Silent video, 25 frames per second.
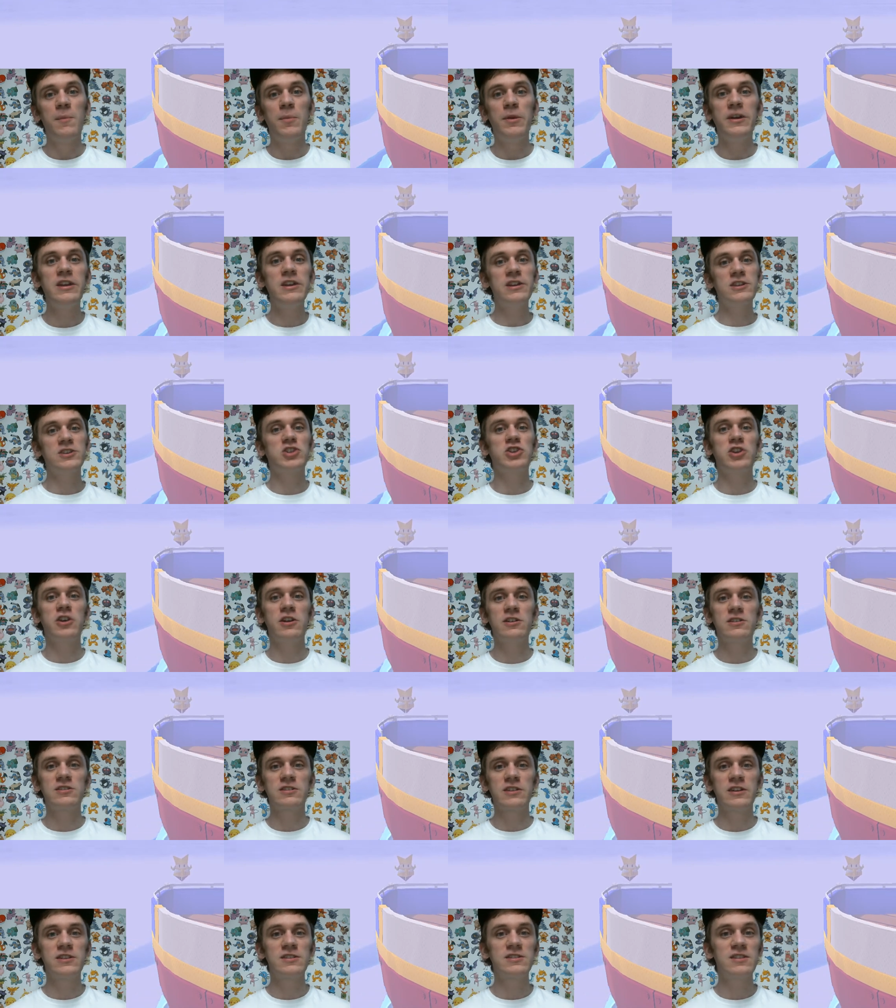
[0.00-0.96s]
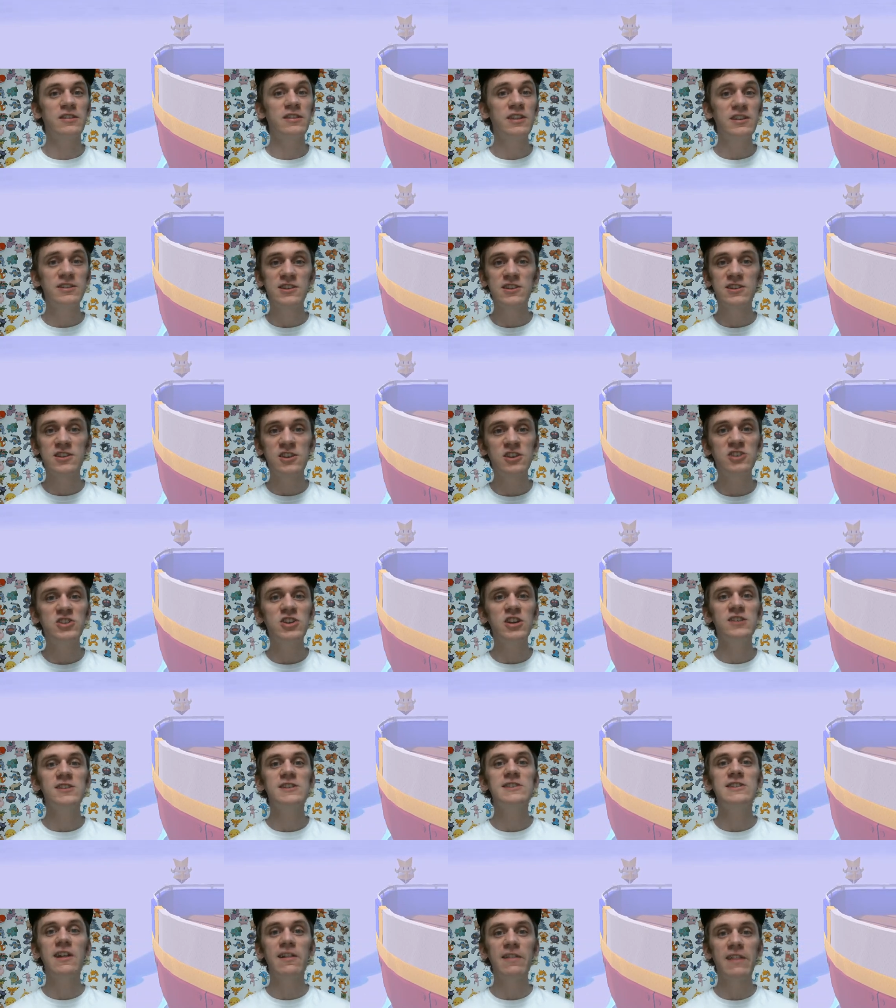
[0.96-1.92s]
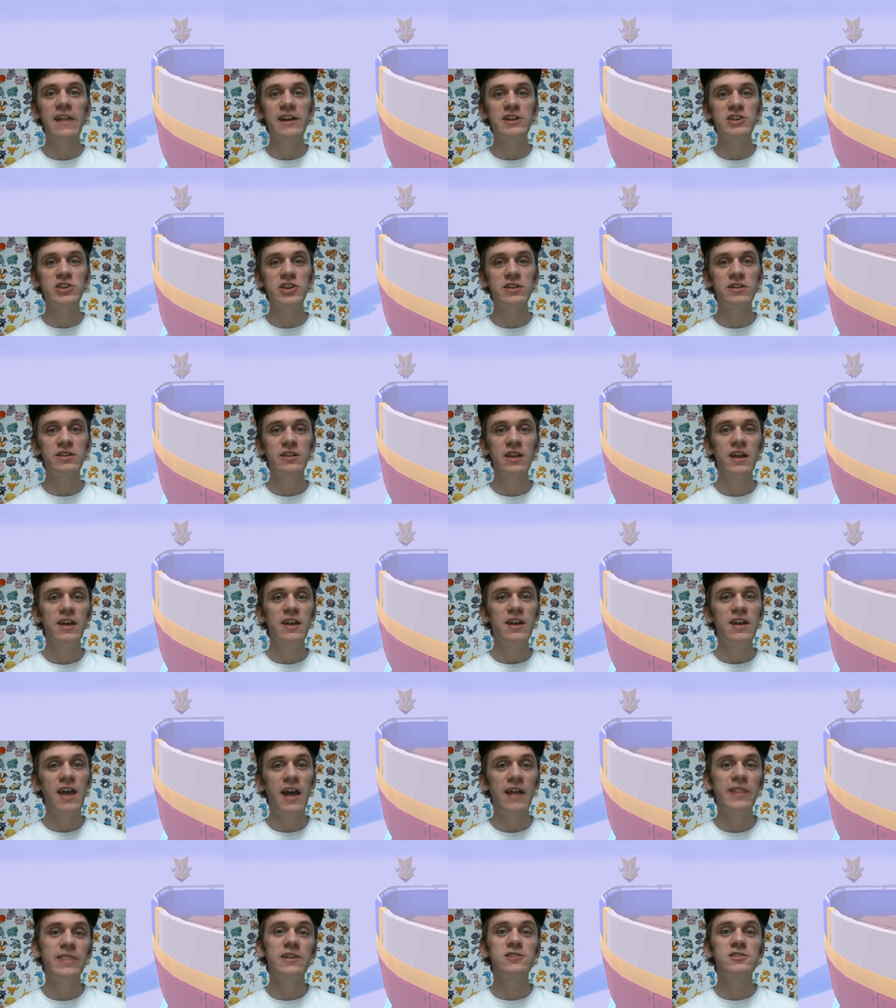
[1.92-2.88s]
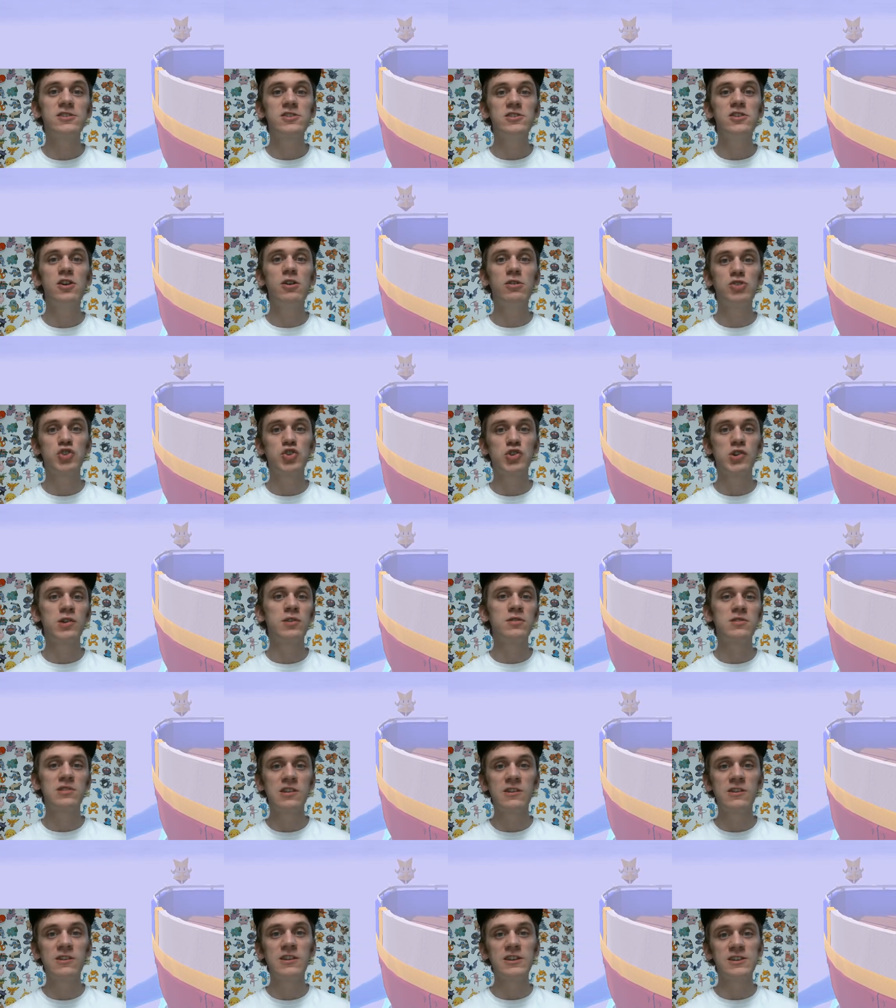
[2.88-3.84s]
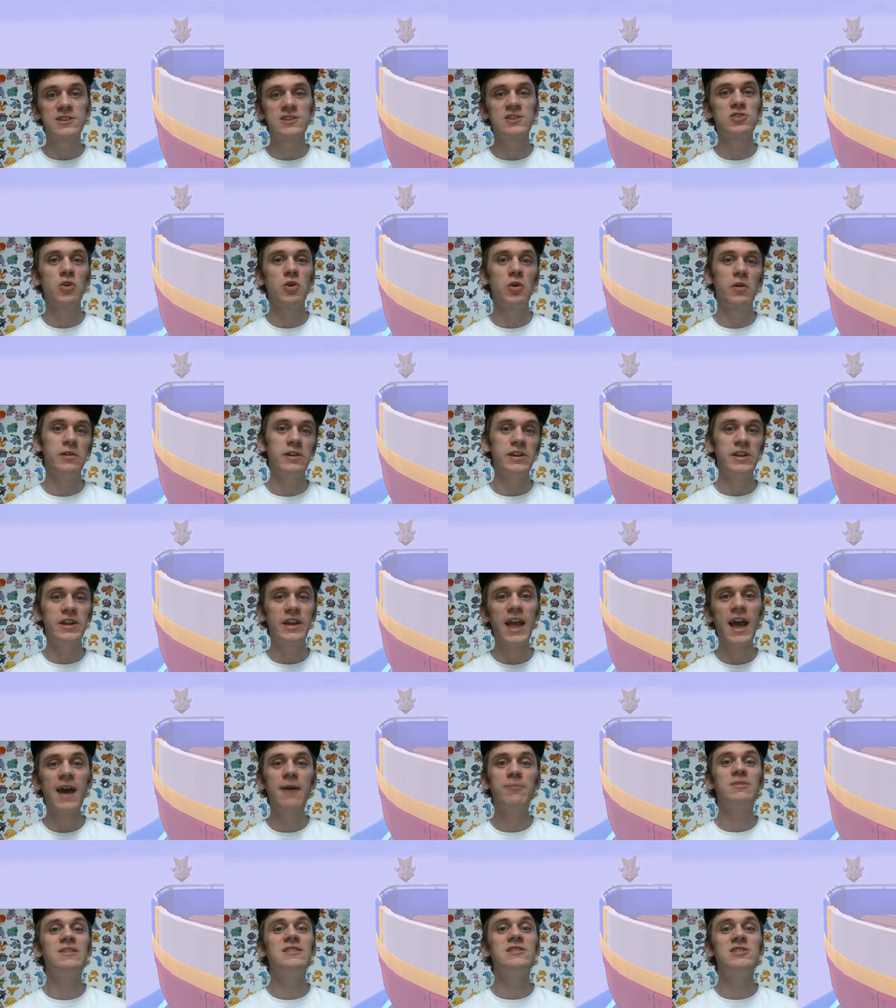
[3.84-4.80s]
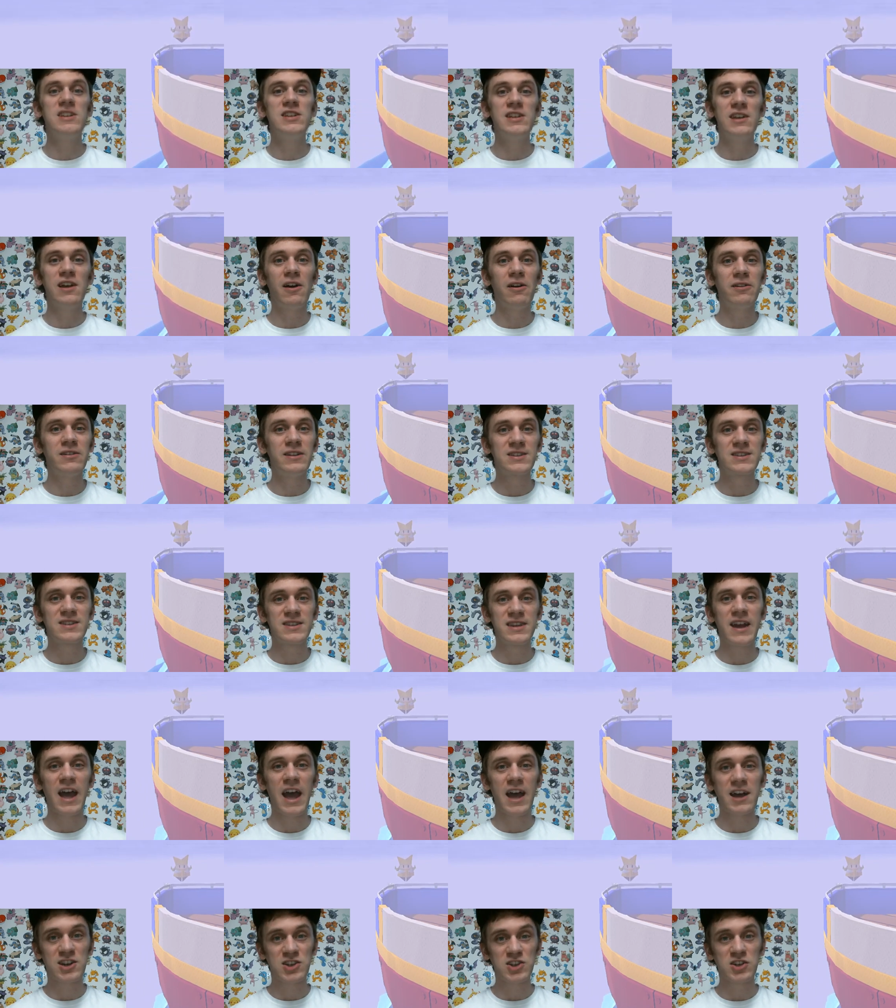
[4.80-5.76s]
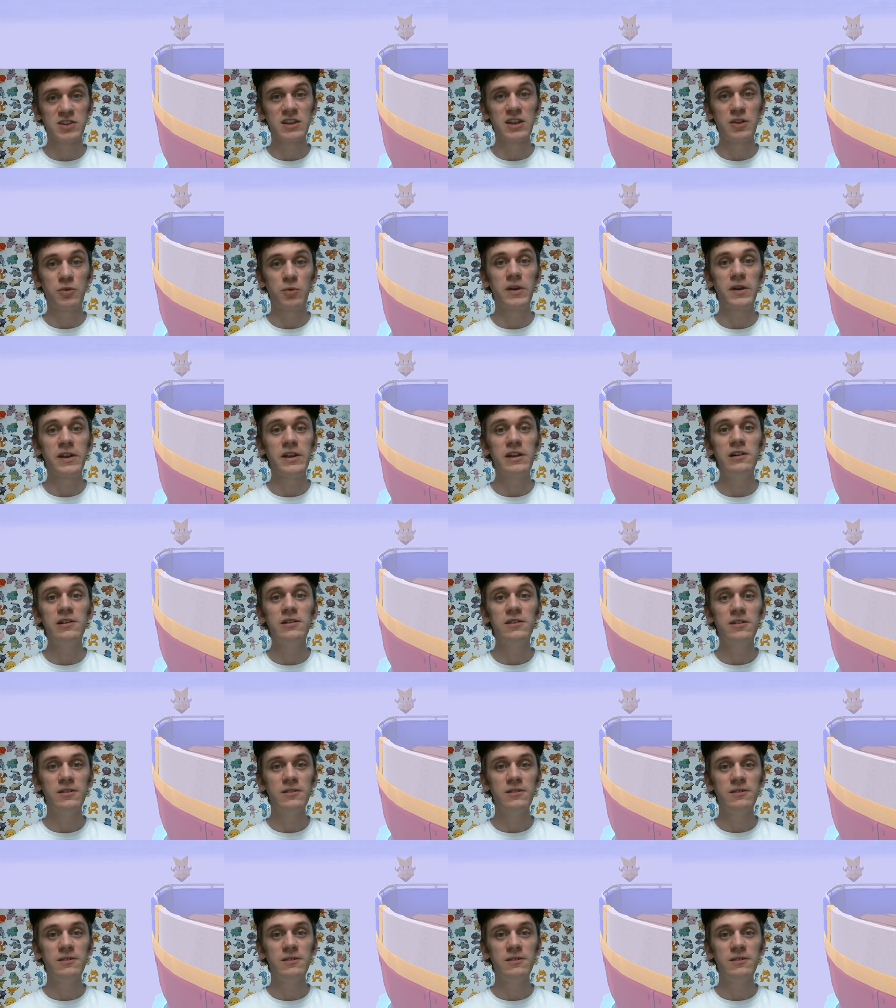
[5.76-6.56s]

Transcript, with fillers: but he assures us that this is just a legend and there's no truth to this story. Captain T. Ode isn't actually real.